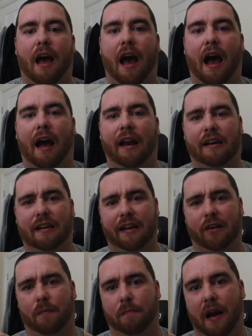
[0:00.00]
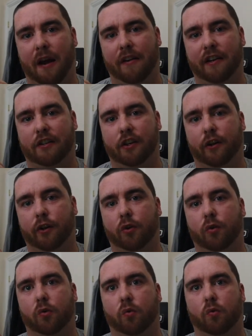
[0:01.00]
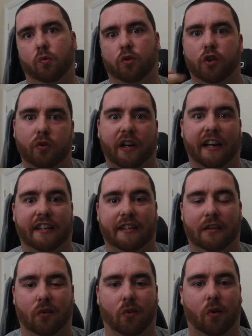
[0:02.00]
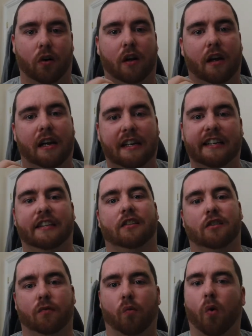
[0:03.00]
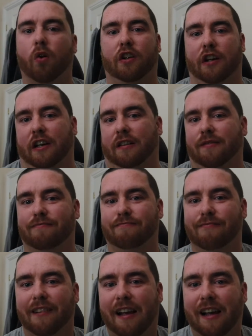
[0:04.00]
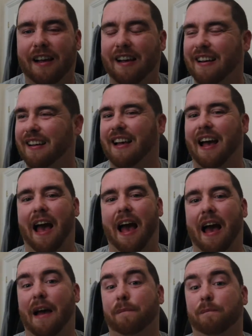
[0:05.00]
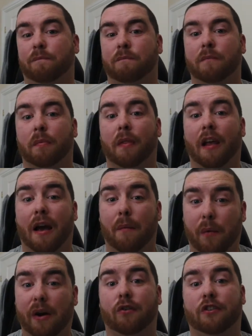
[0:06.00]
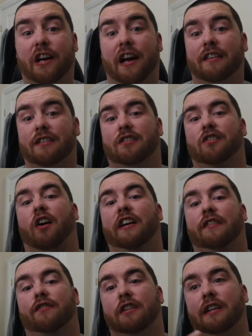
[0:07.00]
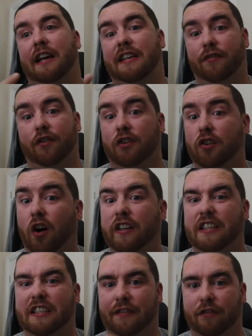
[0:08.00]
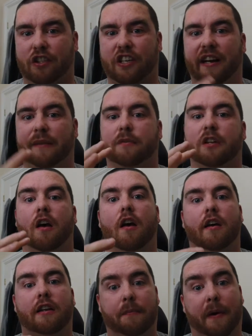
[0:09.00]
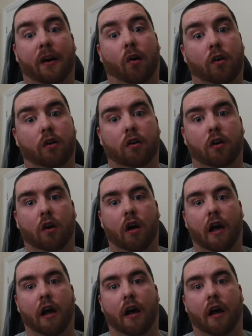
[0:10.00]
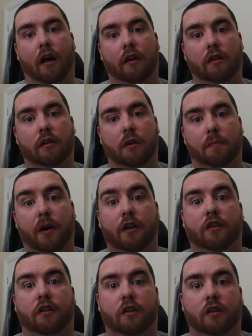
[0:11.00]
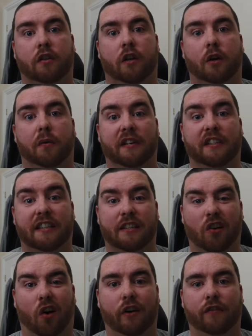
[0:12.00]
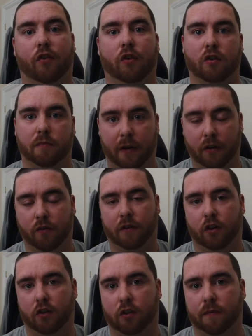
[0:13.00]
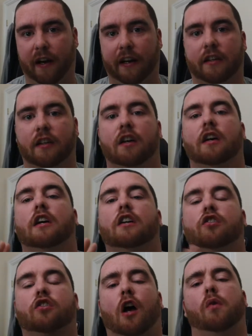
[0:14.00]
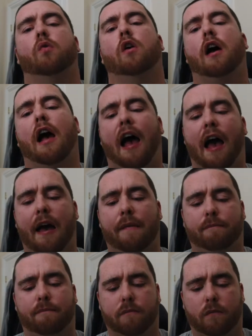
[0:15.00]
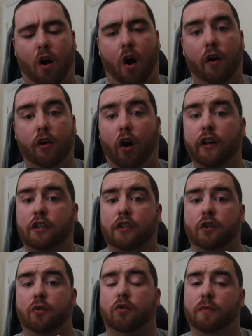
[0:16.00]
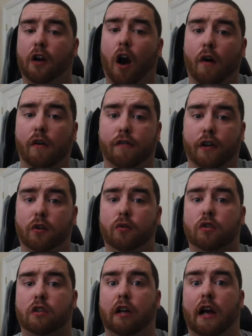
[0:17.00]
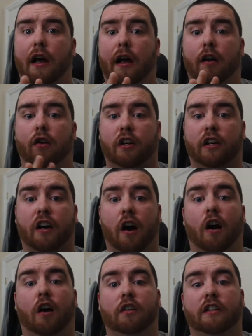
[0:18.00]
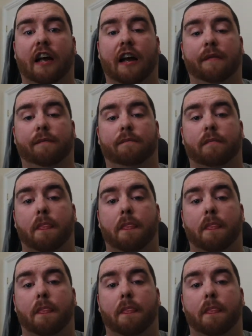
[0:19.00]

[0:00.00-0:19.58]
And they compare it to suitcases or litres of water. Wheelchairs are slightly different. They're different sizes, different shapes, depending on the person who it's designed for, because most of them are custom made. So I'd like to do some car reviews, look at cars, and